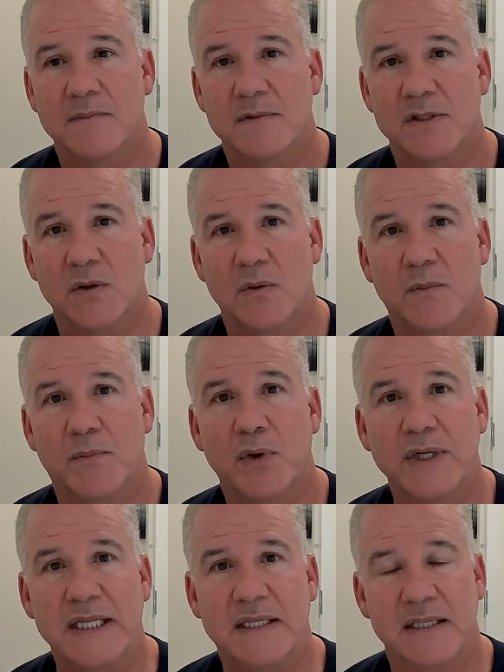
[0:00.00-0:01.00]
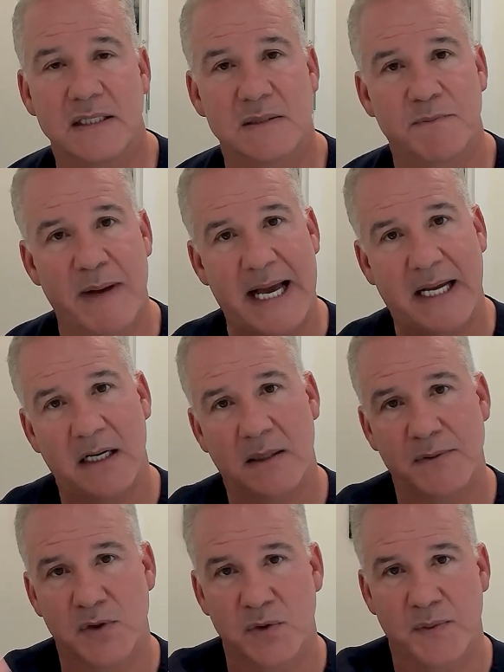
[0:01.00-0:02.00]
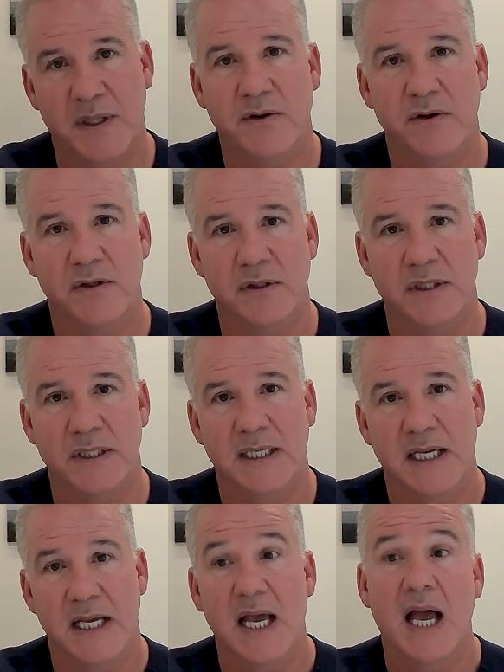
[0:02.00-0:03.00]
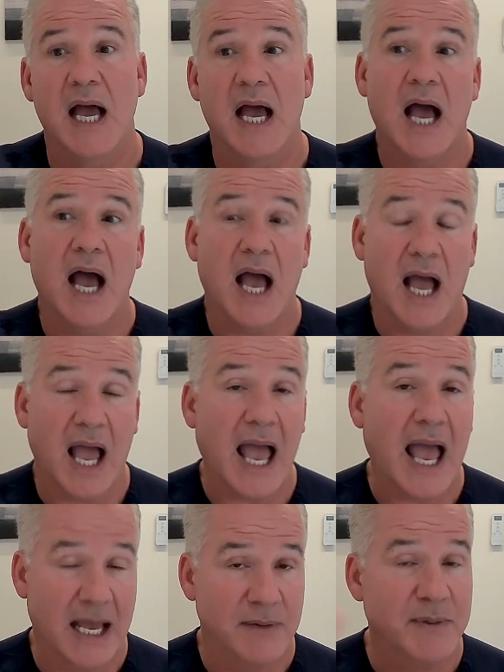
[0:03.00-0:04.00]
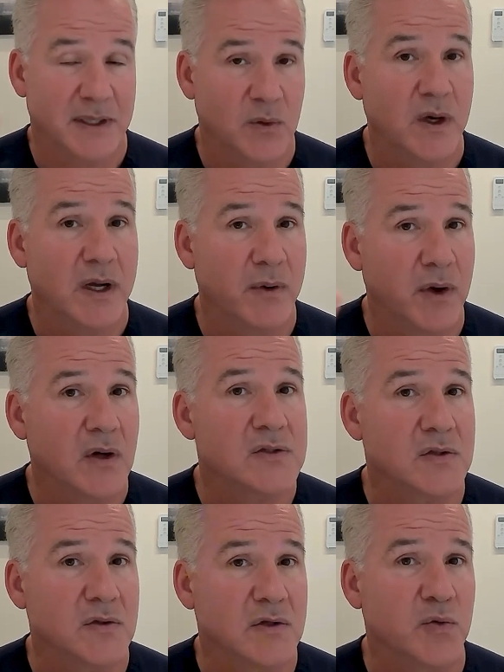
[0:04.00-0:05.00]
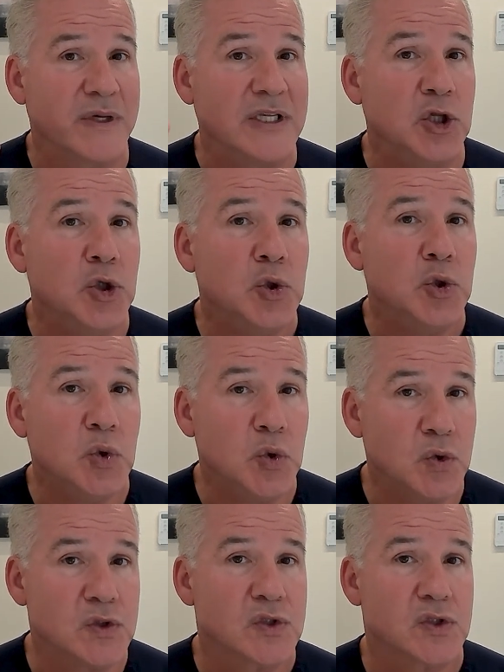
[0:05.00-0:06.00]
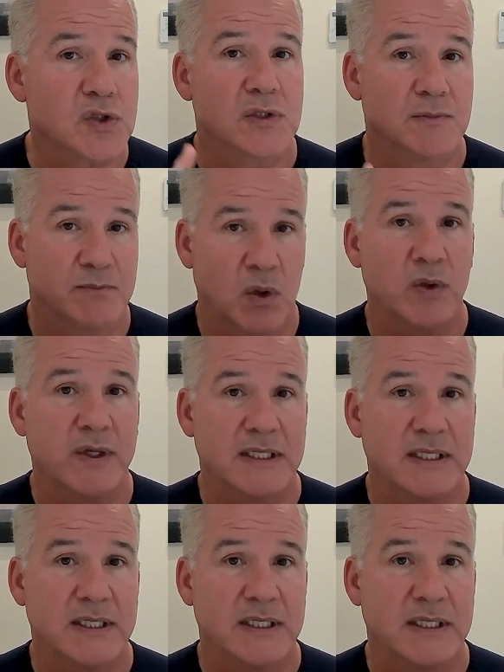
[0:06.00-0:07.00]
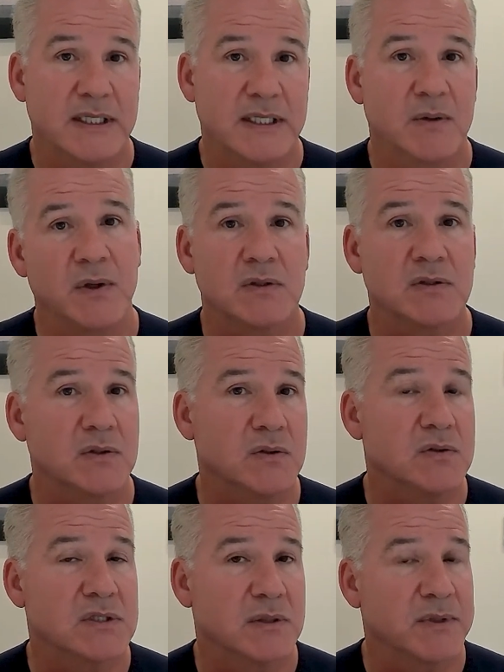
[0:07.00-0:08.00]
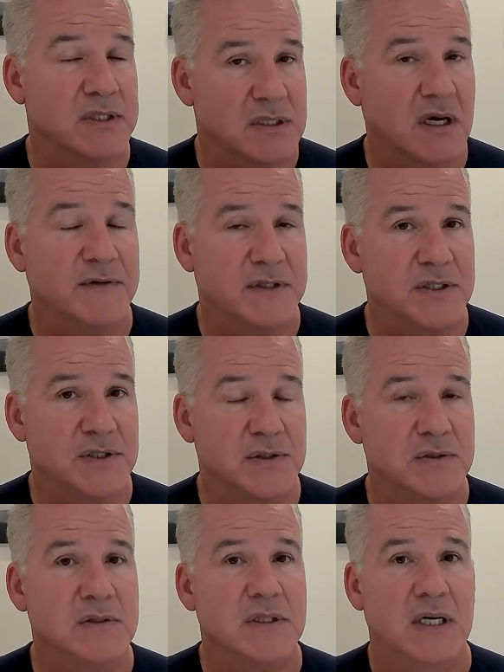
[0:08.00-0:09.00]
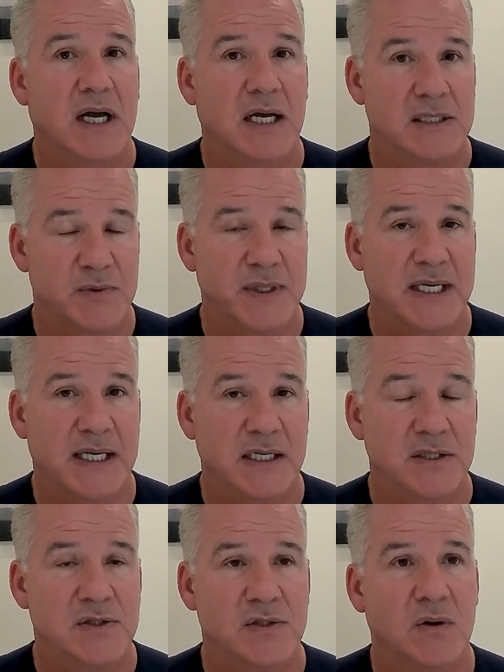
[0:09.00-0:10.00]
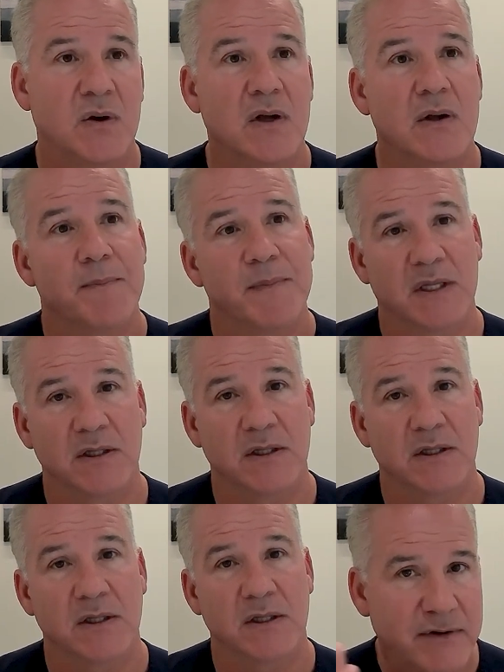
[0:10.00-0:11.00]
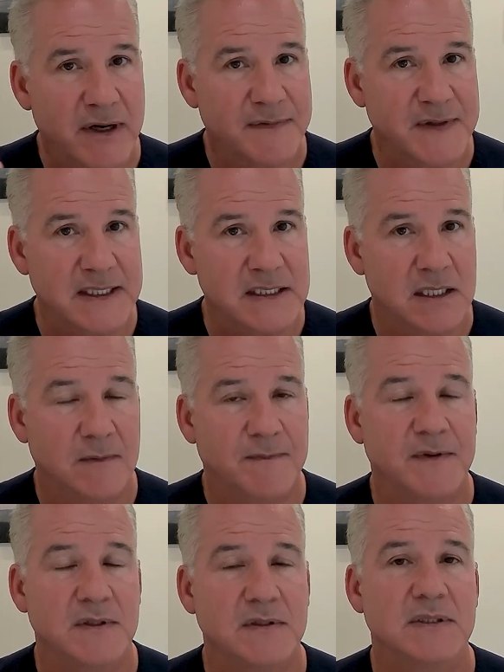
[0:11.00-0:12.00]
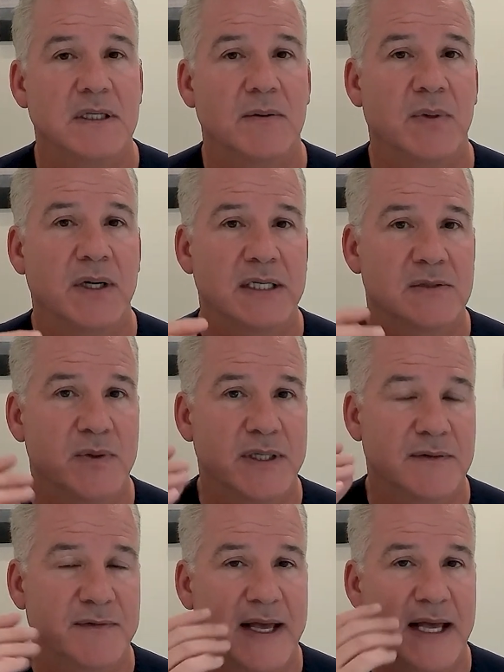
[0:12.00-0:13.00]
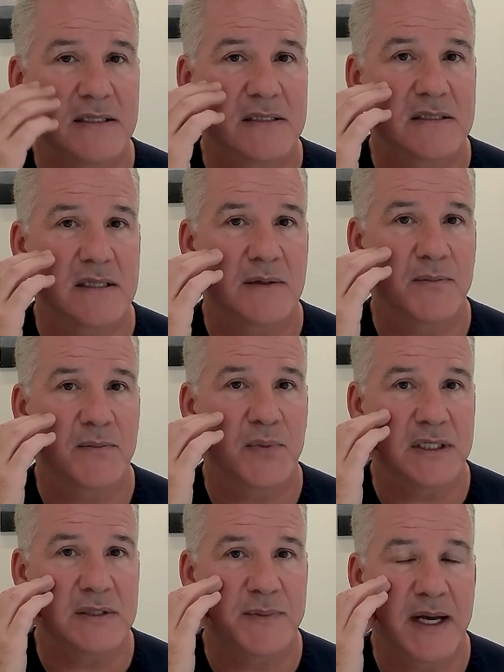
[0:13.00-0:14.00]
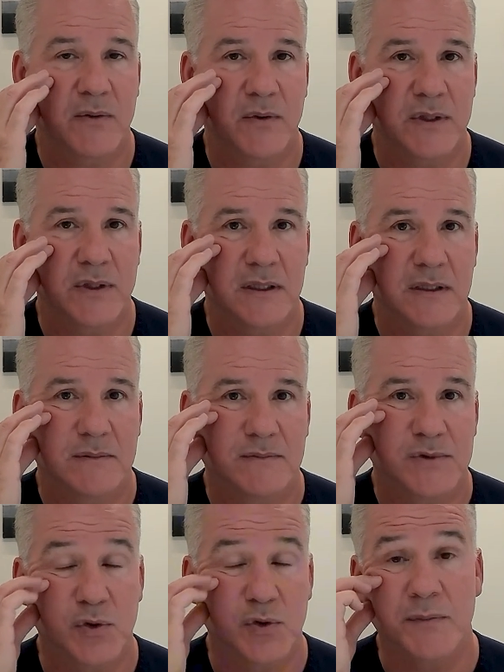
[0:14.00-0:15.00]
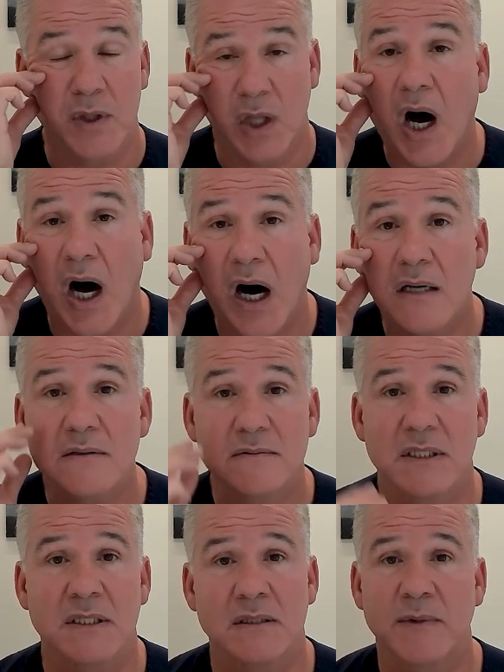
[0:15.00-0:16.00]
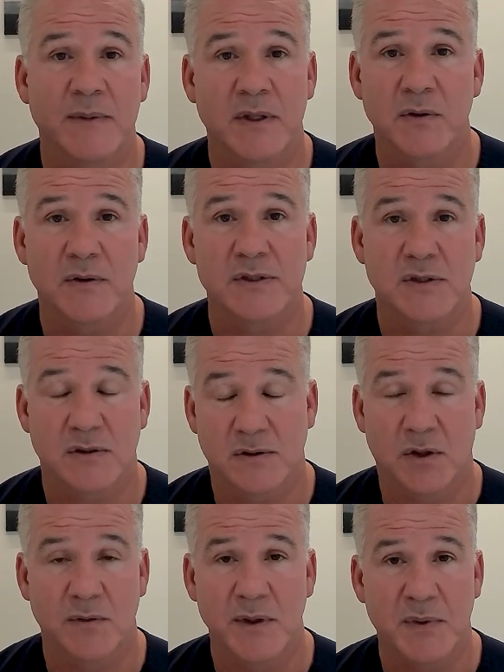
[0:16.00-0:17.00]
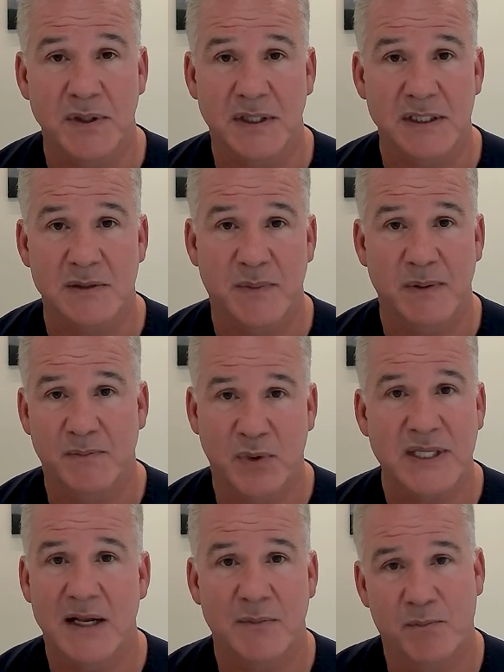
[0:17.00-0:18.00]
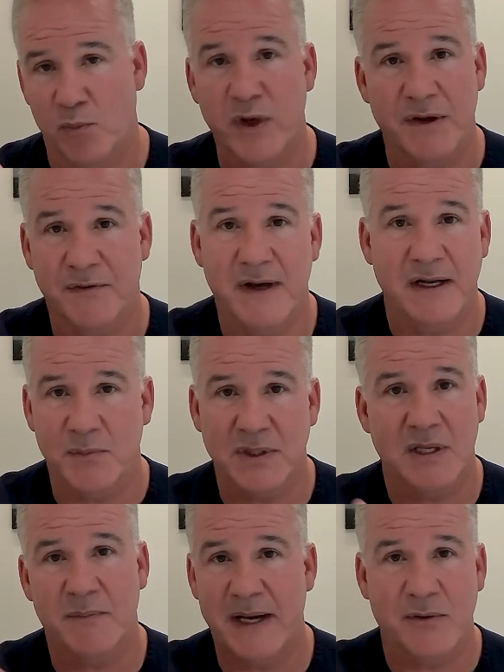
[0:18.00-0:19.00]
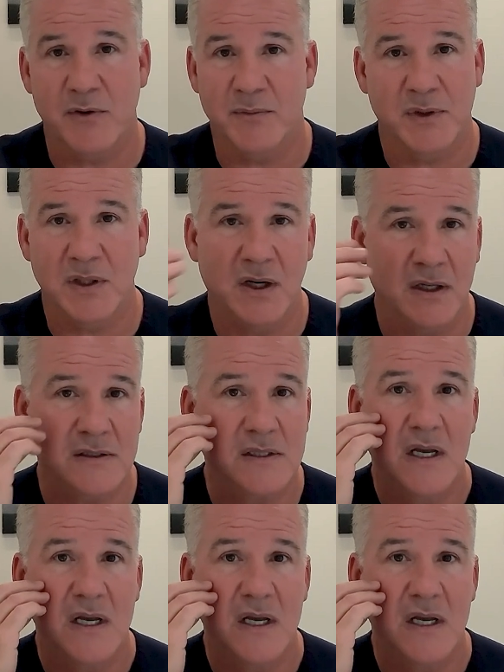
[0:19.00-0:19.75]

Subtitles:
So putting things back up superiorly, and by the way, we also know that we lose bony tissue and we also lose some of the soft tissue as we age. So a little fat grafting is helpful, but as we advance and put things back where they sort of belong, my mother always told me put that where you find it, put that back where it belongs.